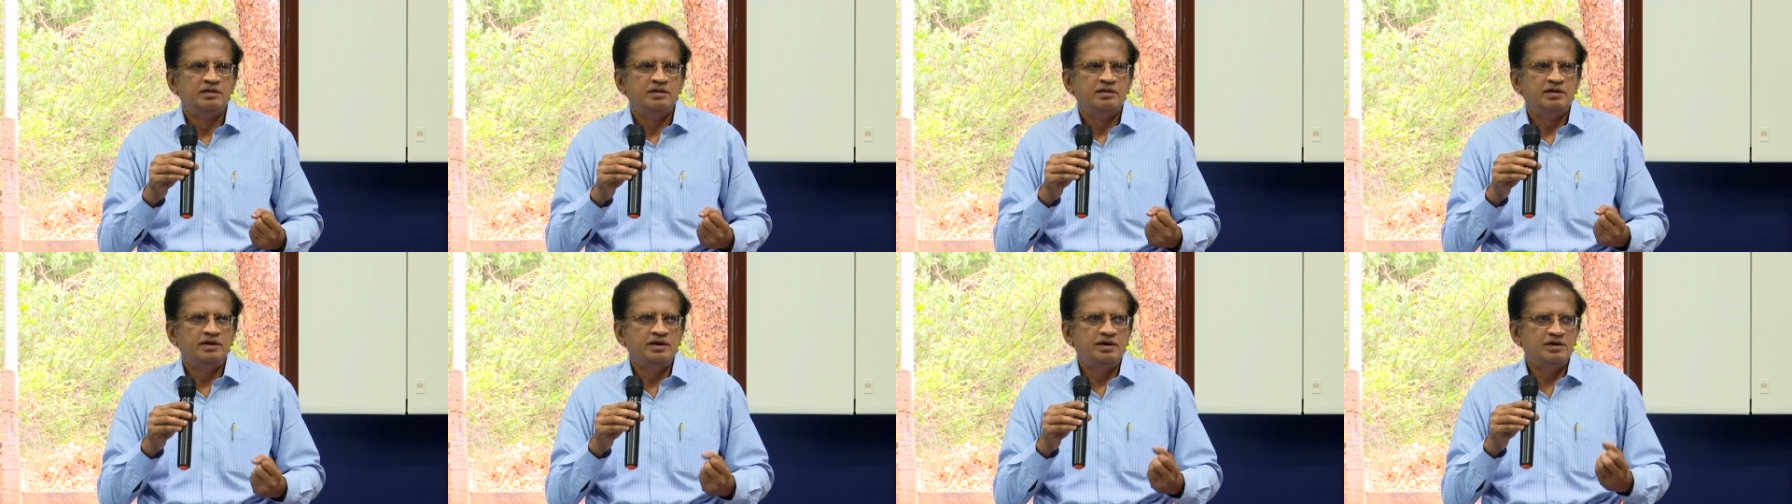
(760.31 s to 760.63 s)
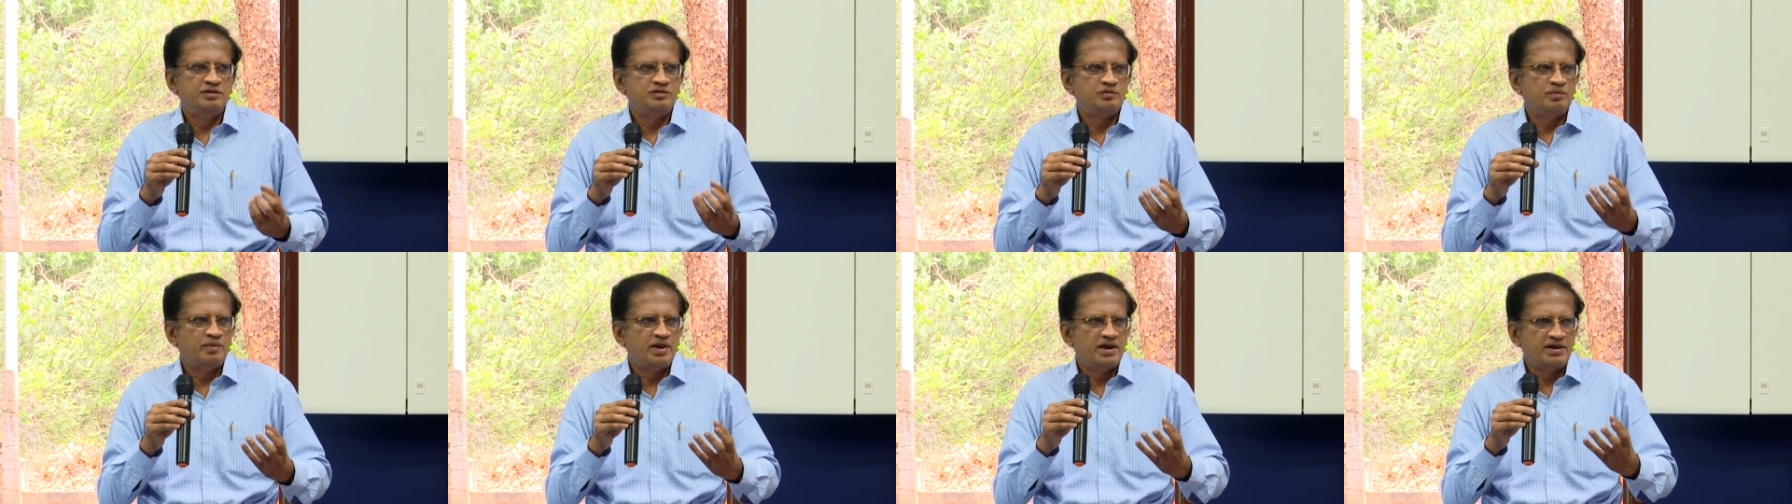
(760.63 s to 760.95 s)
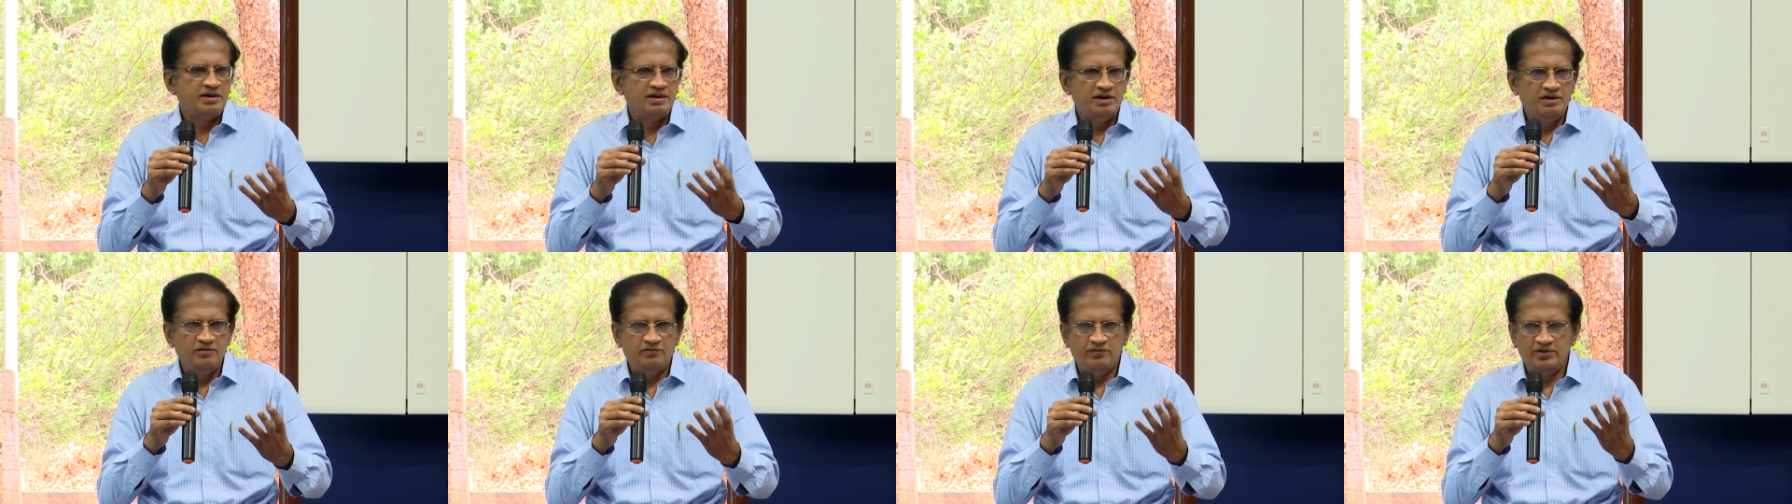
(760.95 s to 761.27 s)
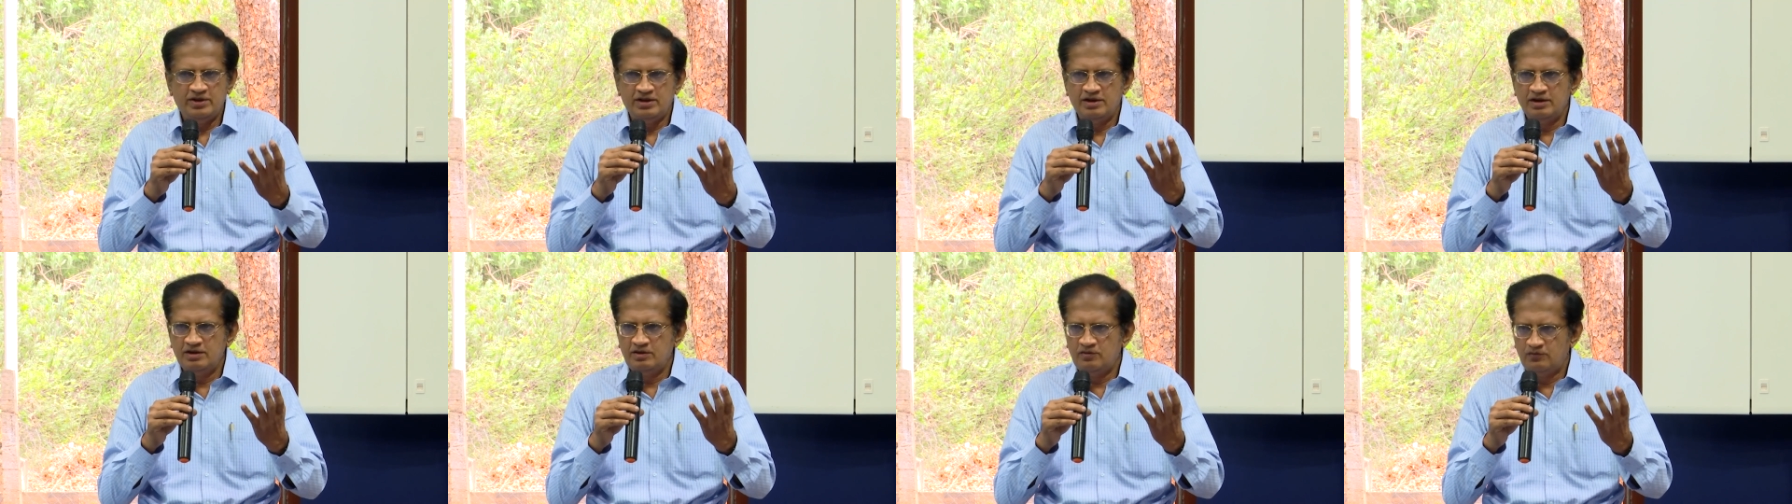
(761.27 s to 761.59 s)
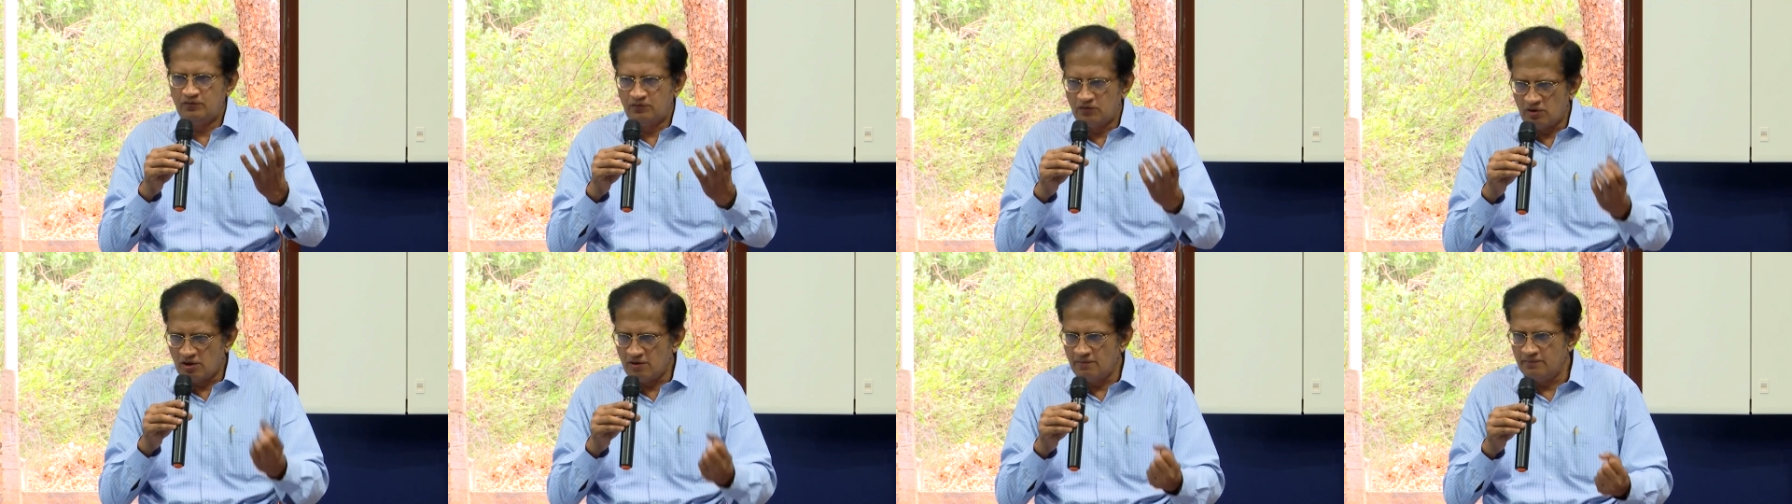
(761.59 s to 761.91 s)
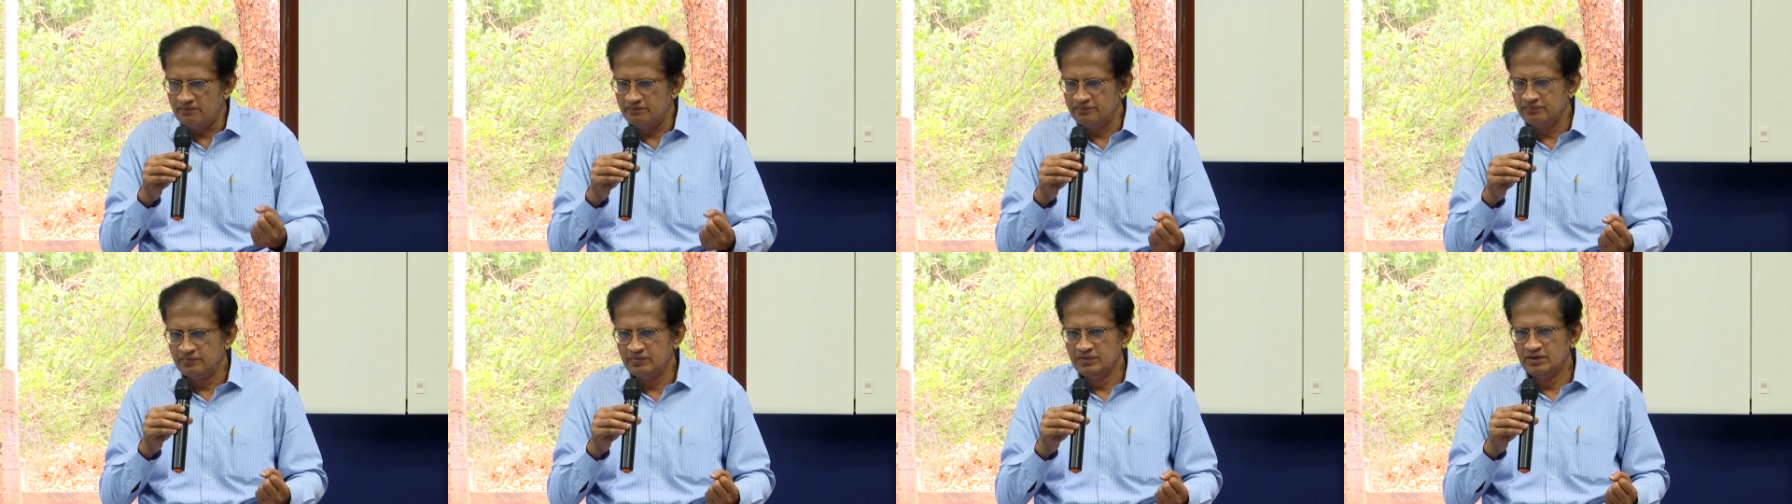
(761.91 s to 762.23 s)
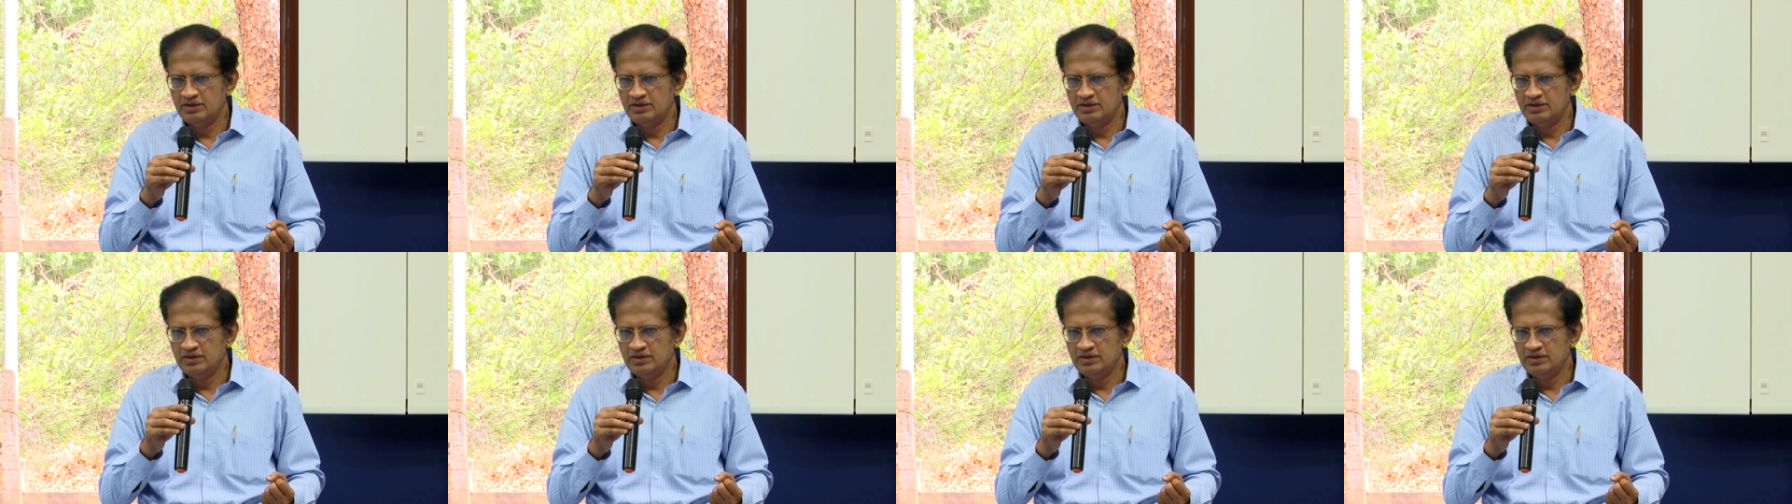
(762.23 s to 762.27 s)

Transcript: in its magnificent form,